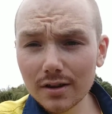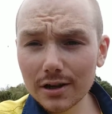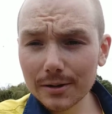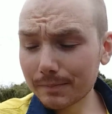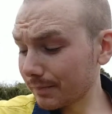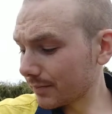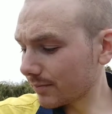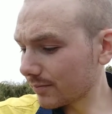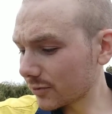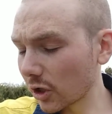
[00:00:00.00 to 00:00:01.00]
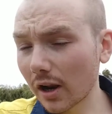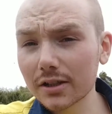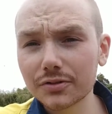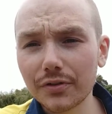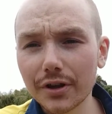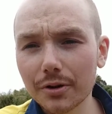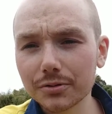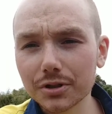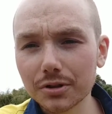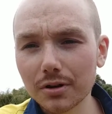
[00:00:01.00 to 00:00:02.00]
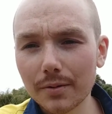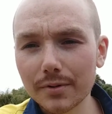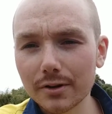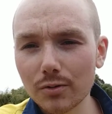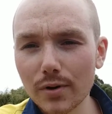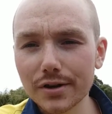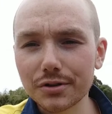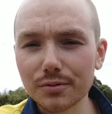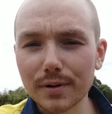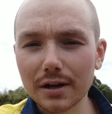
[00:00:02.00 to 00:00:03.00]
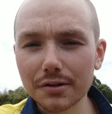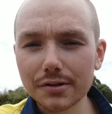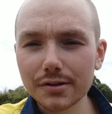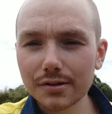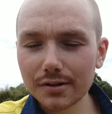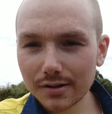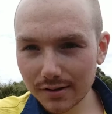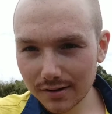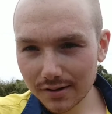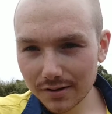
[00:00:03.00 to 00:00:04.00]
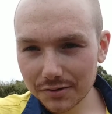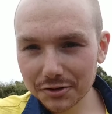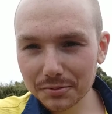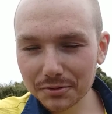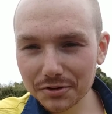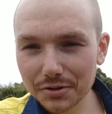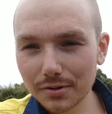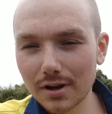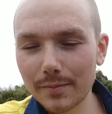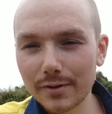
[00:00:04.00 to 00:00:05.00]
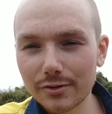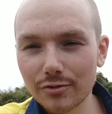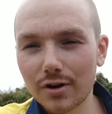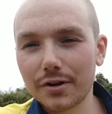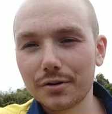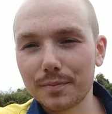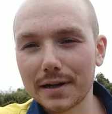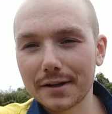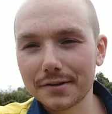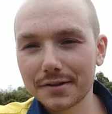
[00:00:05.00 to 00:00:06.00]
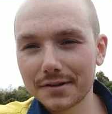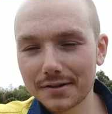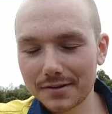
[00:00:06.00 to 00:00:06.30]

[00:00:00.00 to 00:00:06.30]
So the last video was called Let Me Wet Your Palate. This one's called Let Me Dry Your Palate.